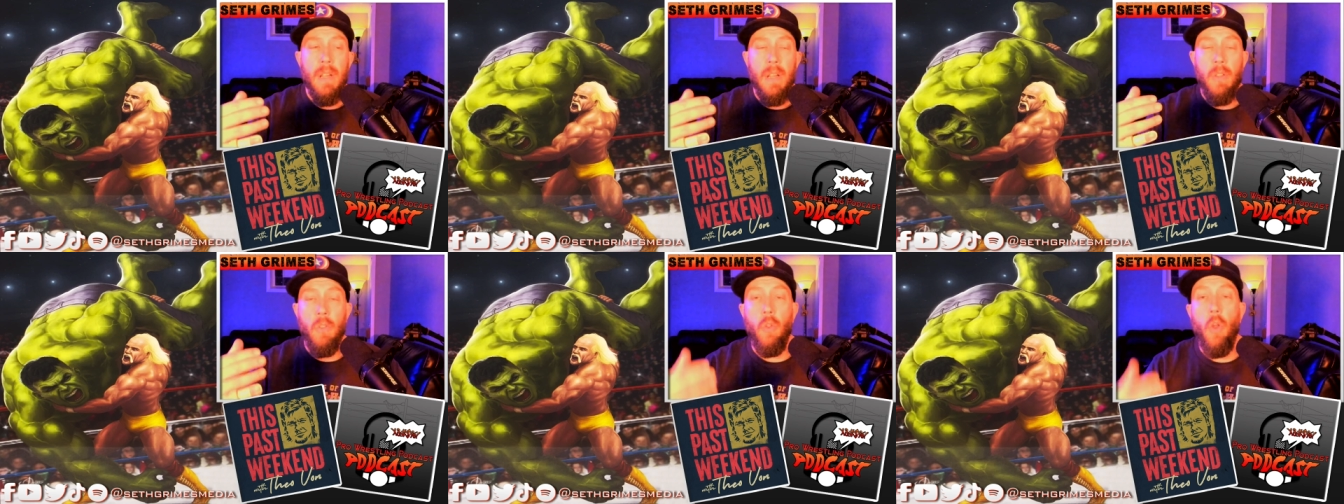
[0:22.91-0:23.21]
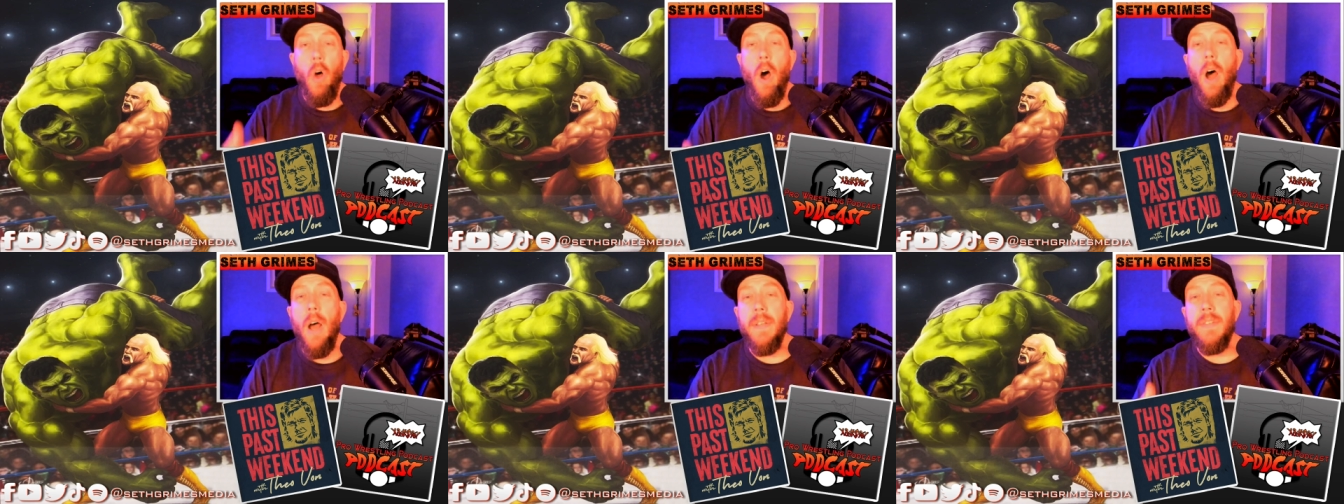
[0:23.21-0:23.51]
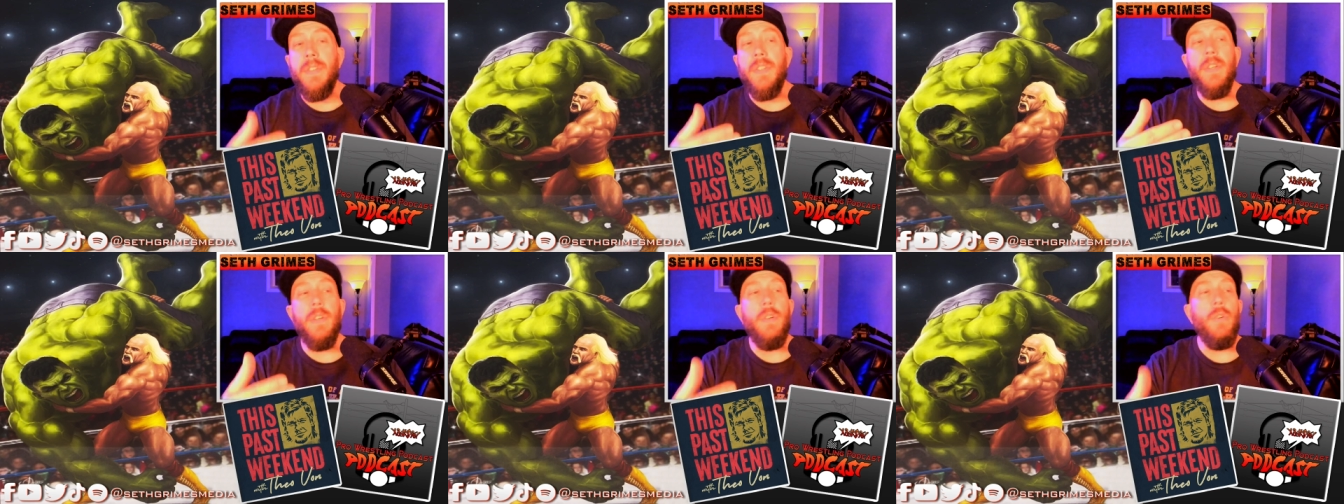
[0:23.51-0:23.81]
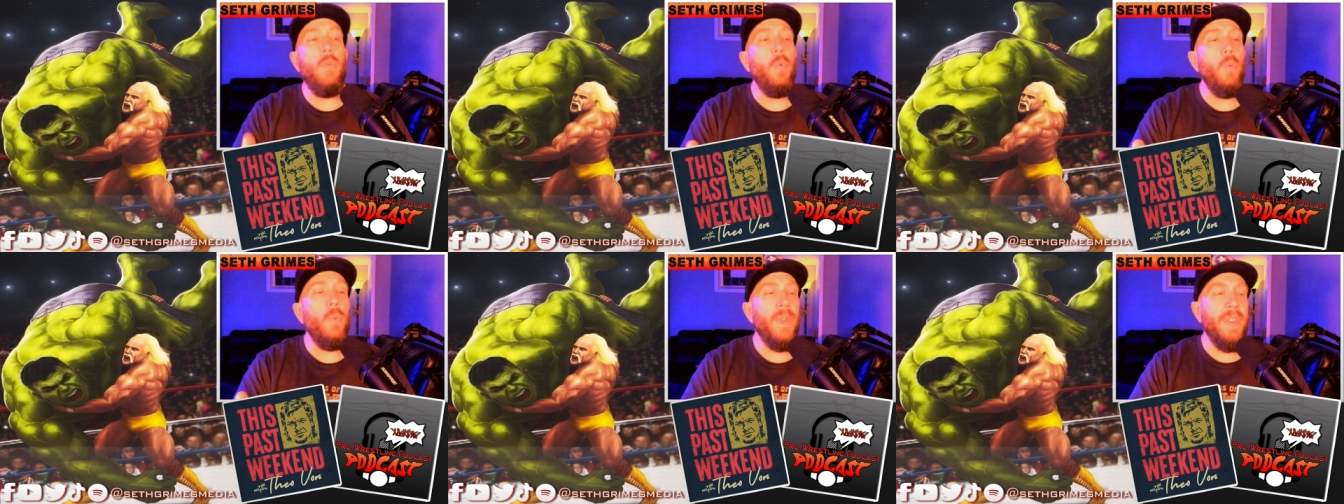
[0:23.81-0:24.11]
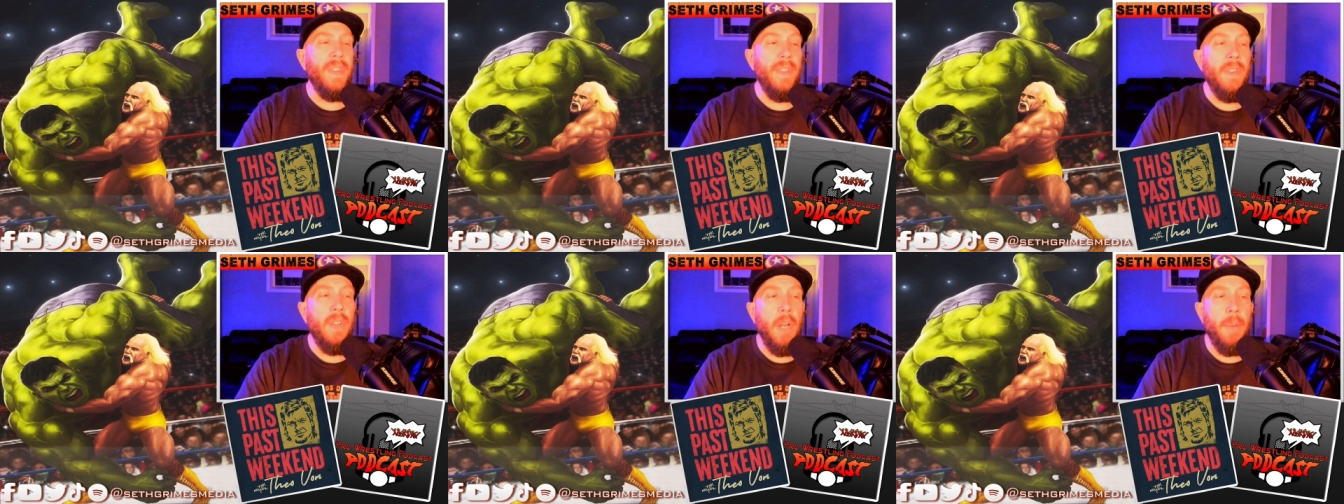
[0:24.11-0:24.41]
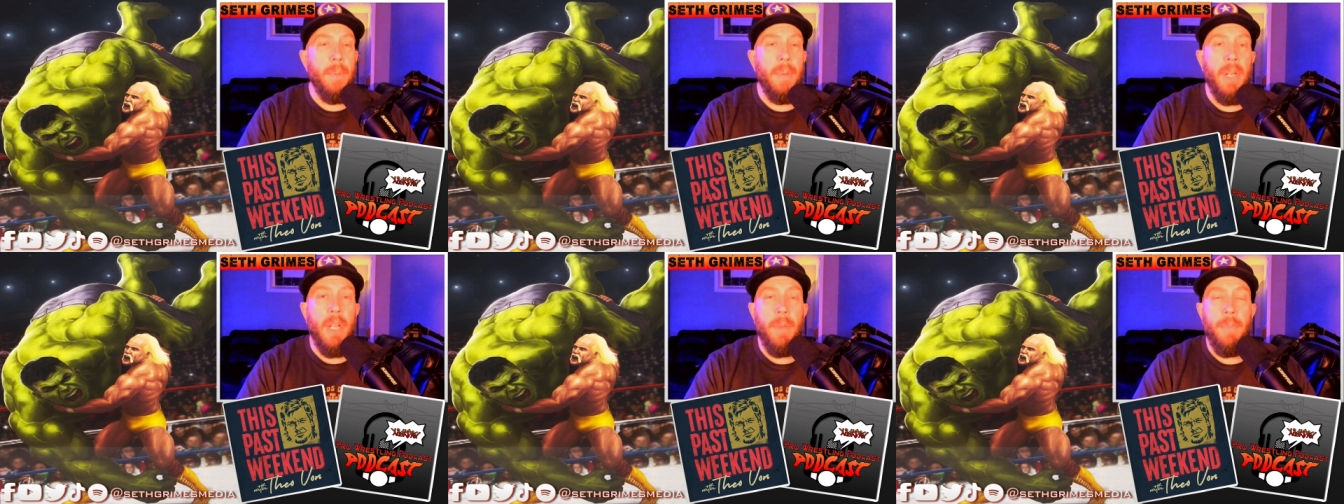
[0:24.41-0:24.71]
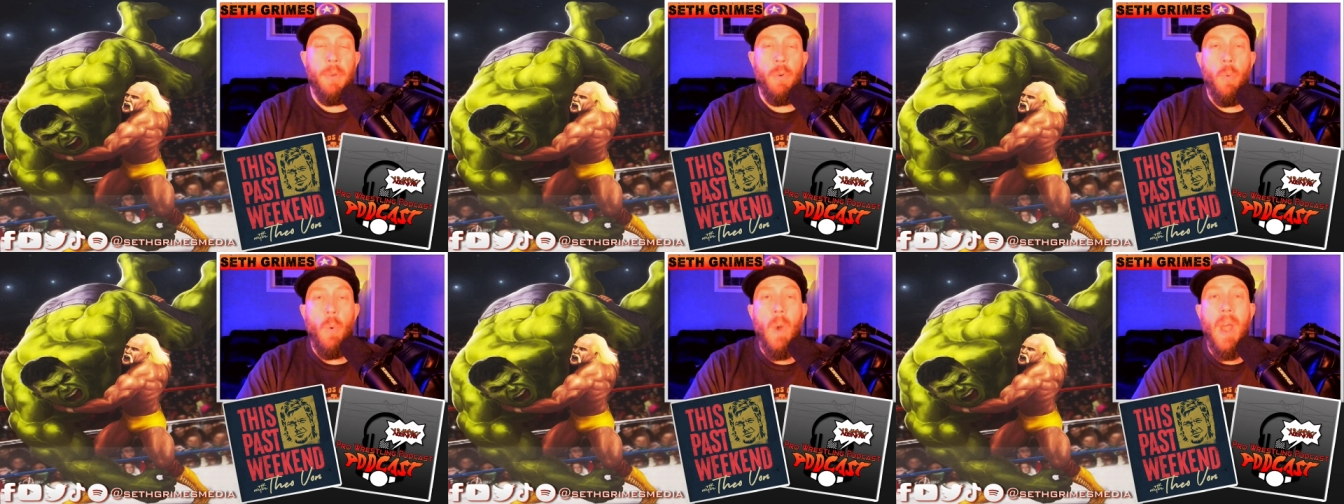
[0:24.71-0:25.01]
lawsuit with the
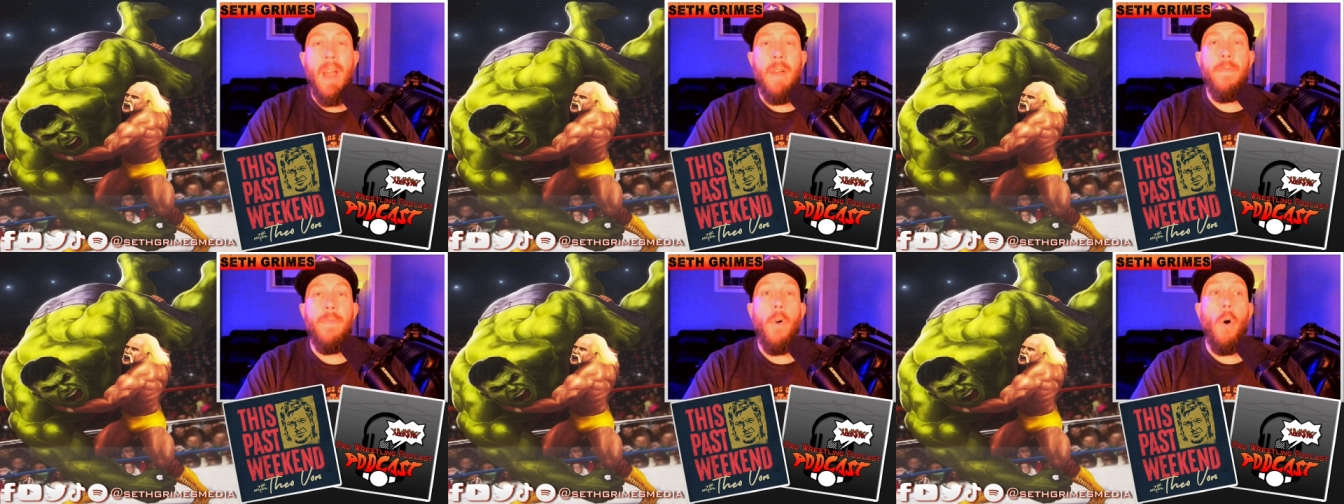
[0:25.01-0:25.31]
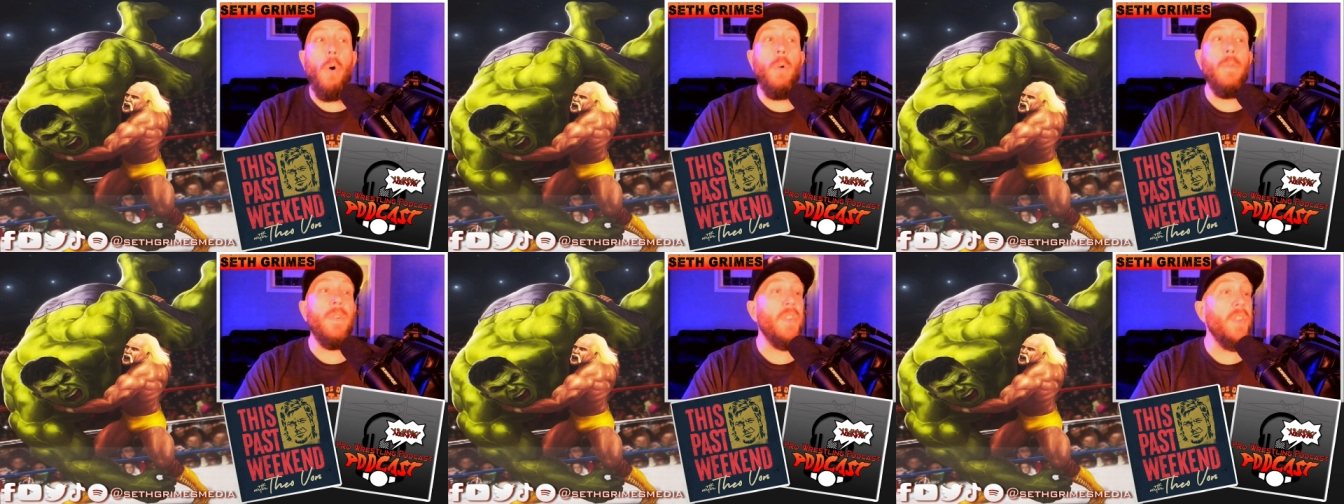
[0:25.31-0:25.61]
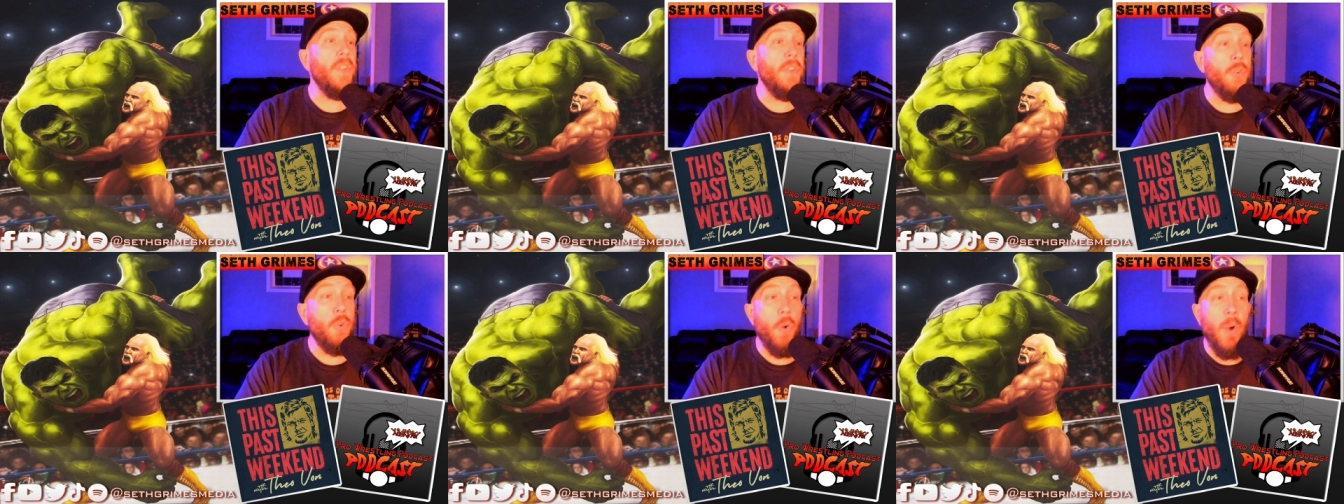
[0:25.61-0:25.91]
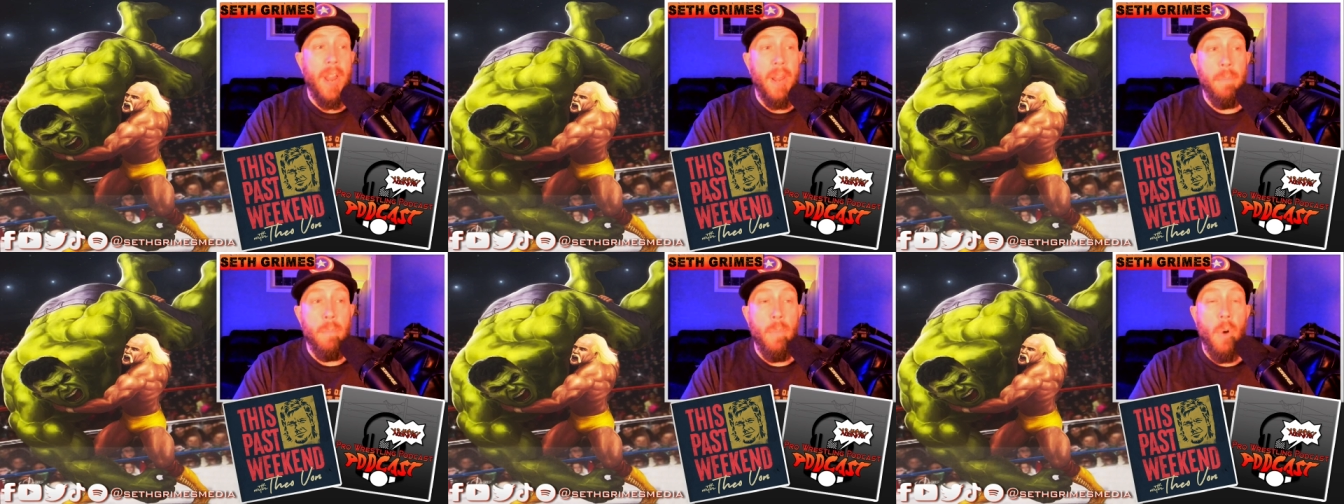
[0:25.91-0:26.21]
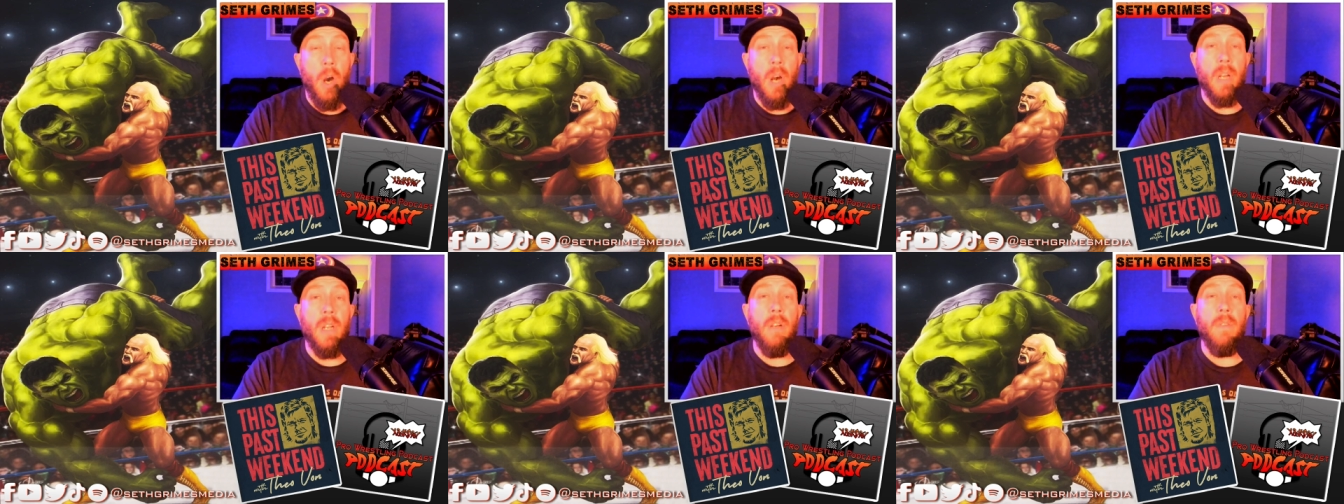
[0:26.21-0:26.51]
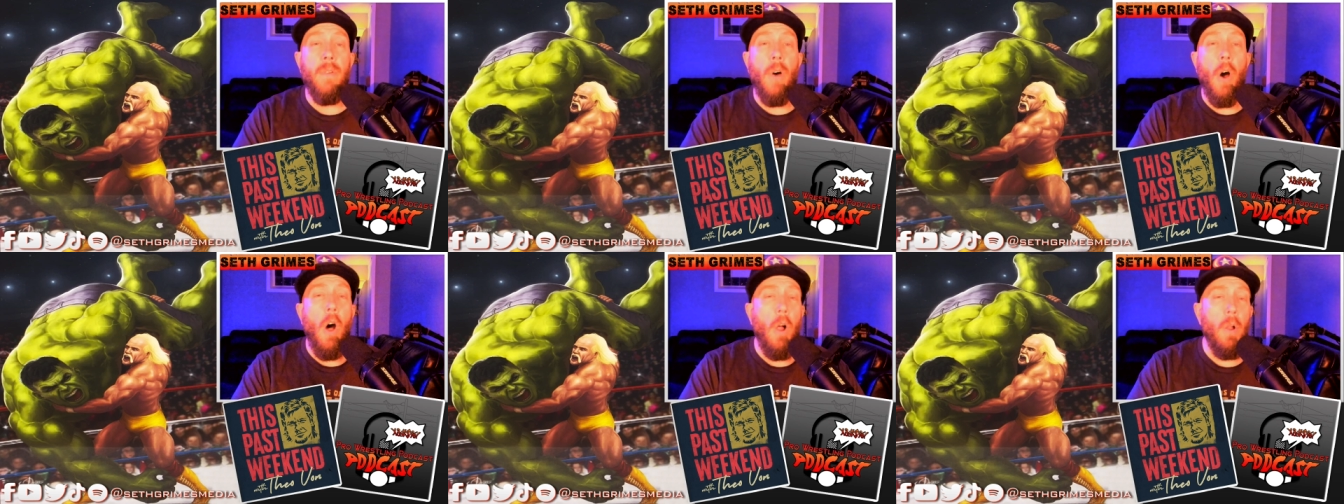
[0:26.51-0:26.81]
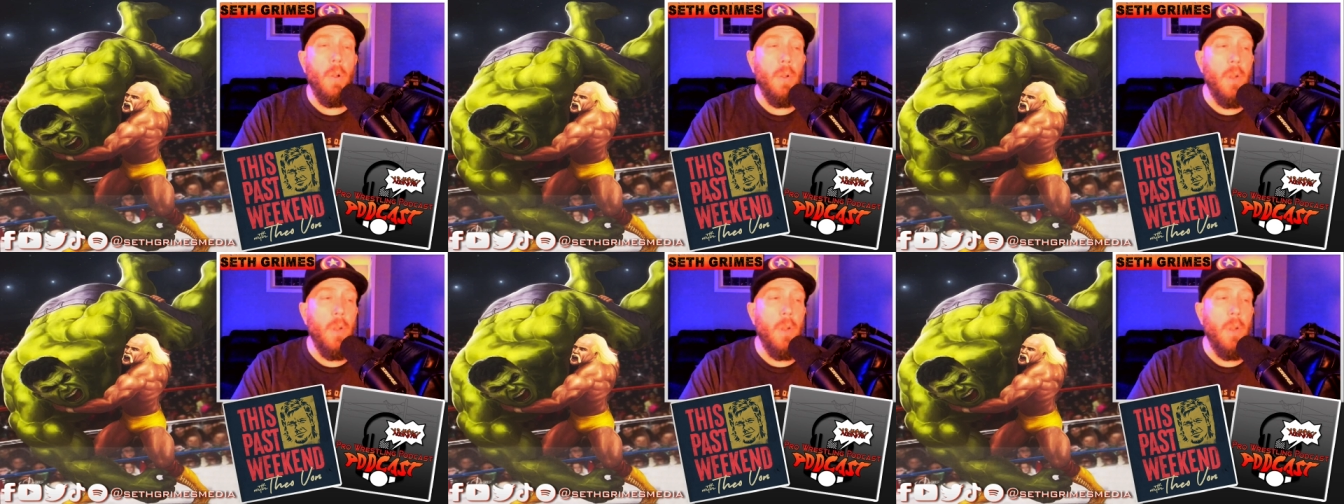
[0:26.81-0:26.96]
WWF over the trademark of Hulk